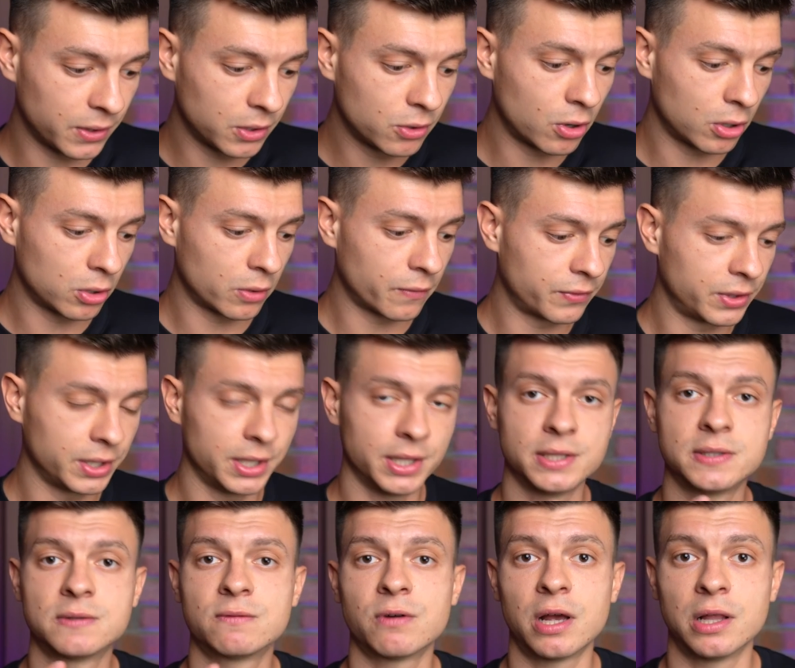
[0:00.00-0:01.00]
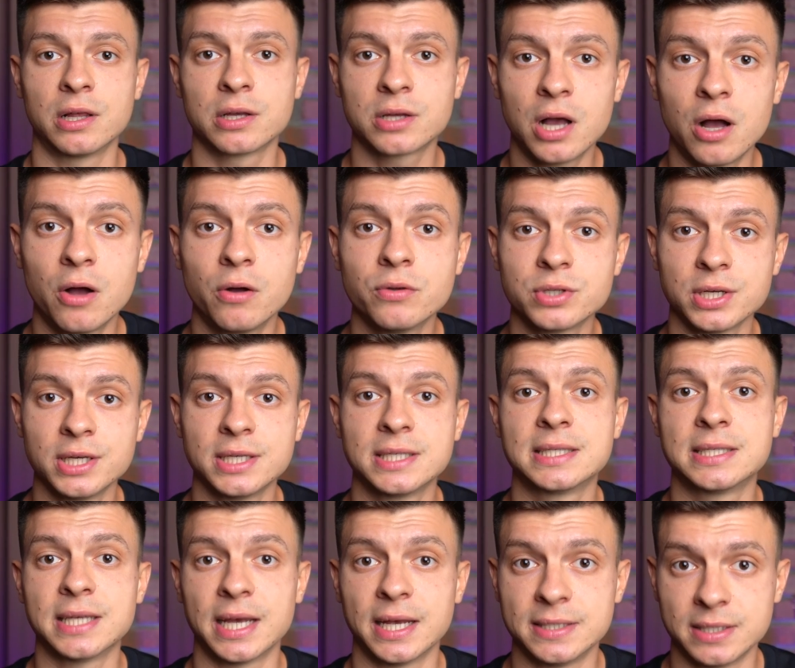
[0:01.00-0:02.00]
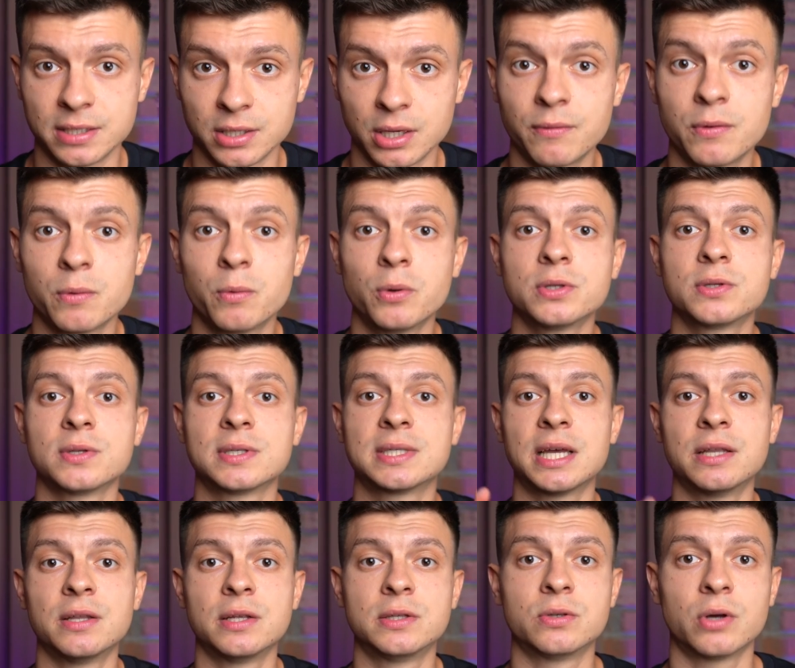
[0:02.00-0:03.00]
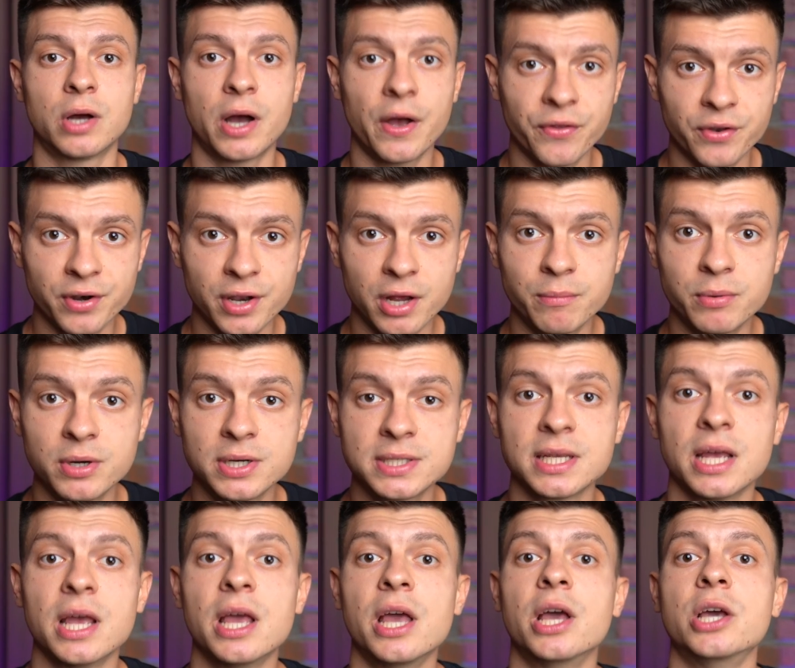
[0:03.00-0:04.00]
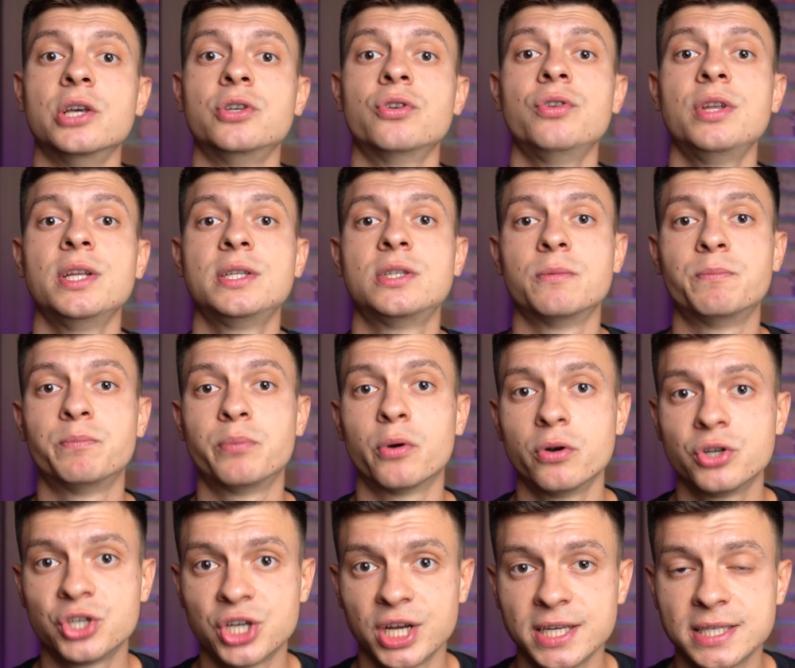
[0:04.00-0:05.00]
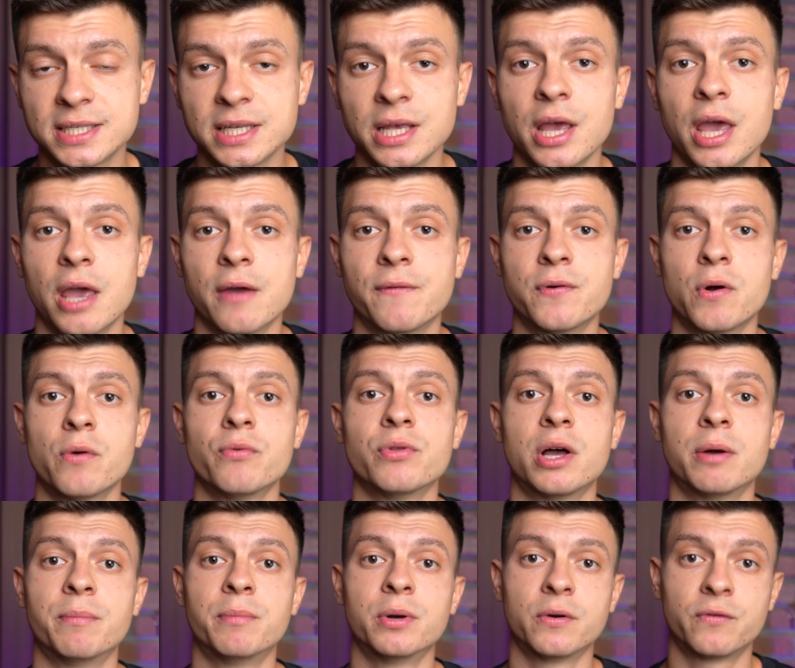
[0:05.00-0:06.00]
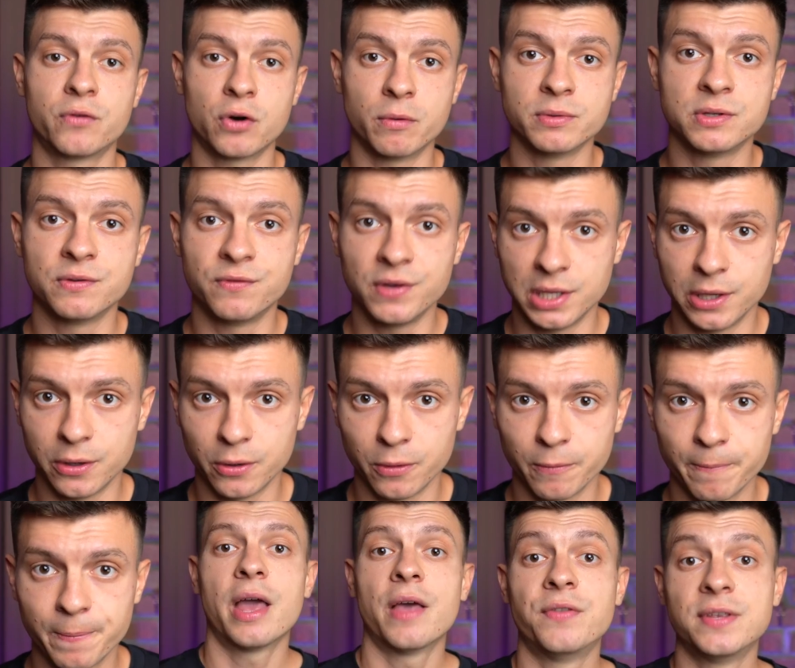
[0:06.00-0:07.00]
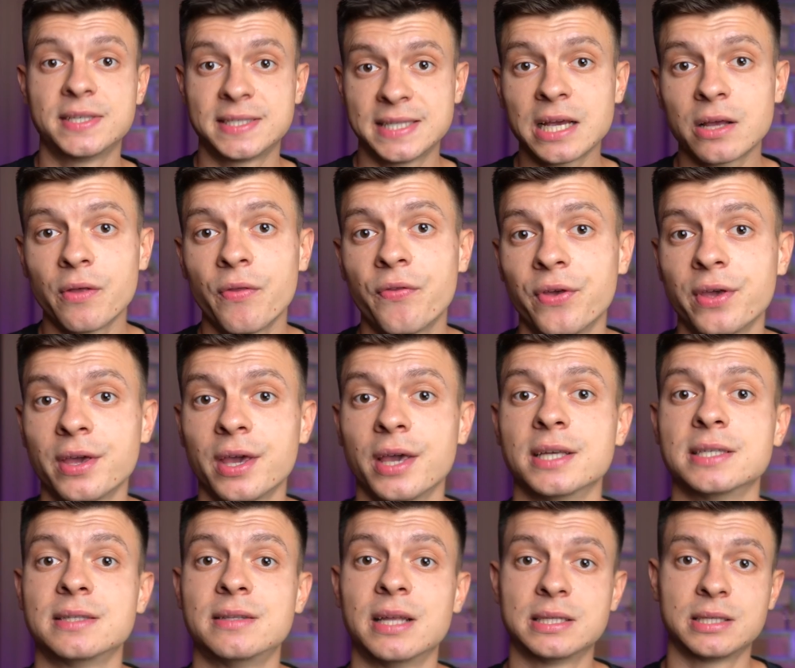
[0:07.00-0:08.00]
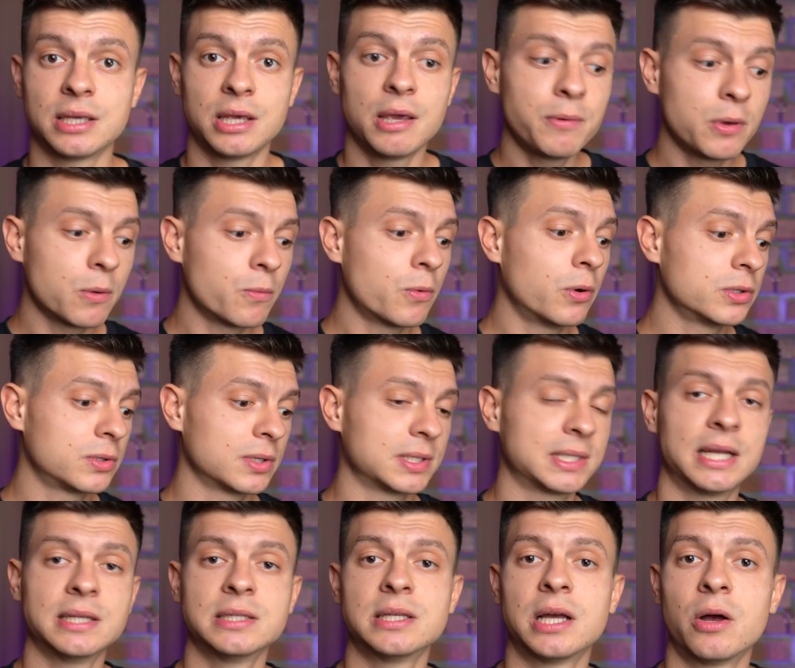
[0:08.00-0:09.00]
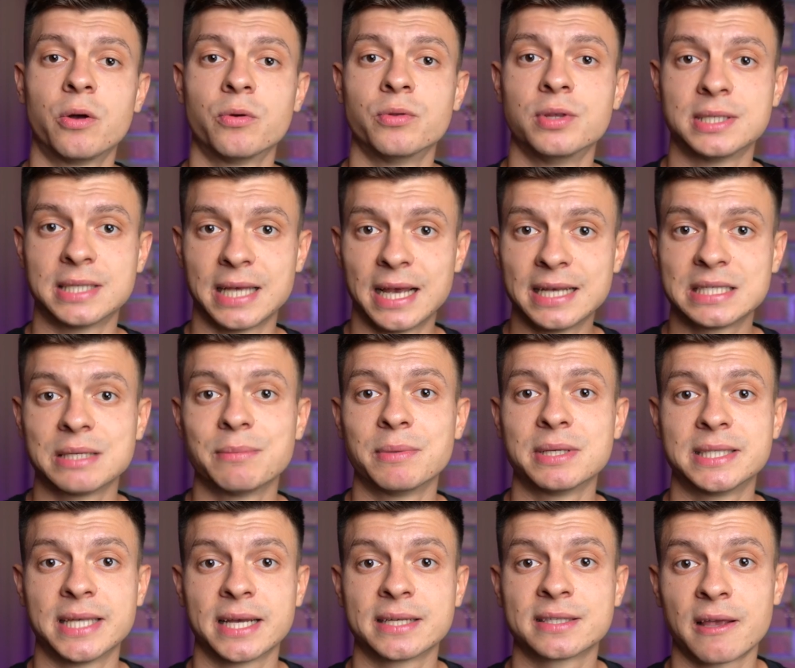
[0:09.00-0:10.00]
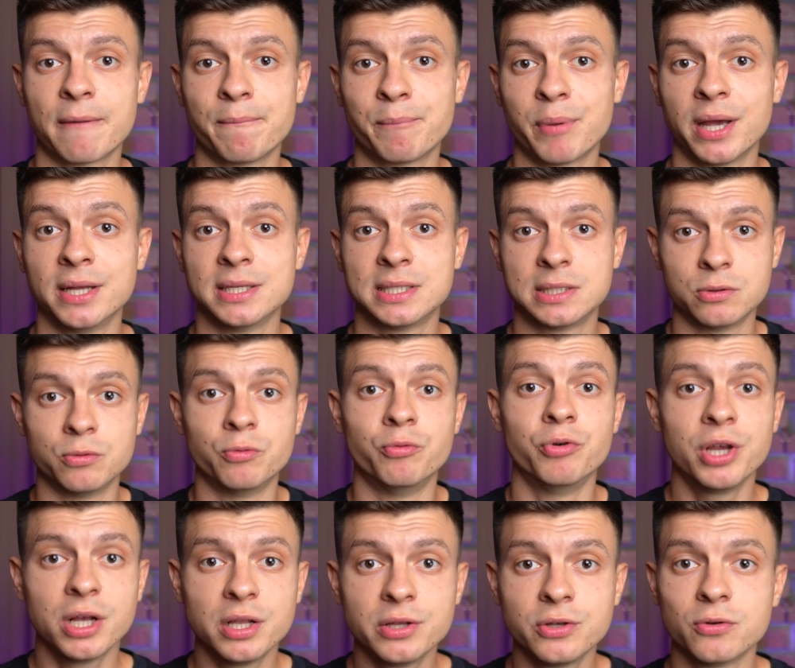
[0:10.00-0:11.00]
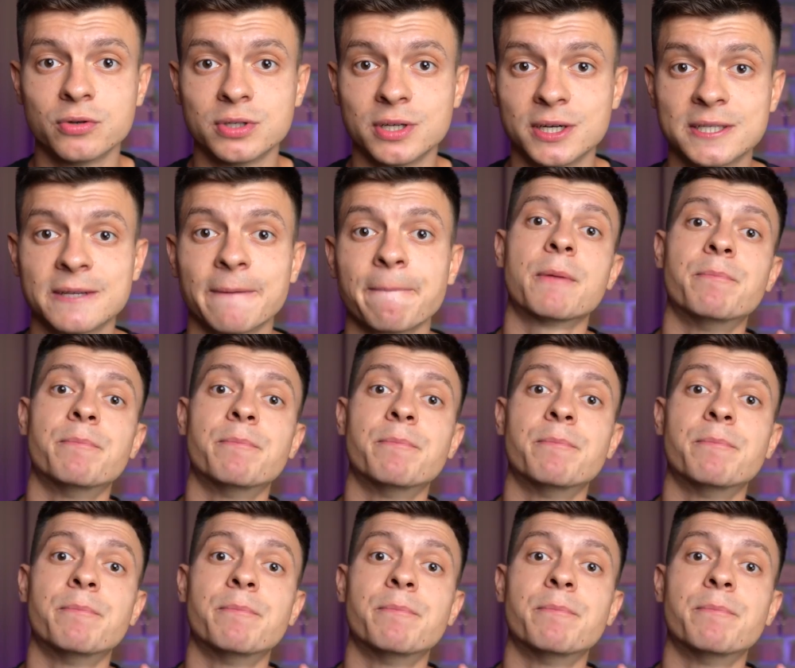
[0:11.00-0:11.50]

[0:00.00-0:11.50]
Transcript: the goal of the trial account is testing. If you want to send it to other numbers, you need to purchase a phone number from Twilio. And the second thing is that if you want to send out these S M S text campaigns to real users,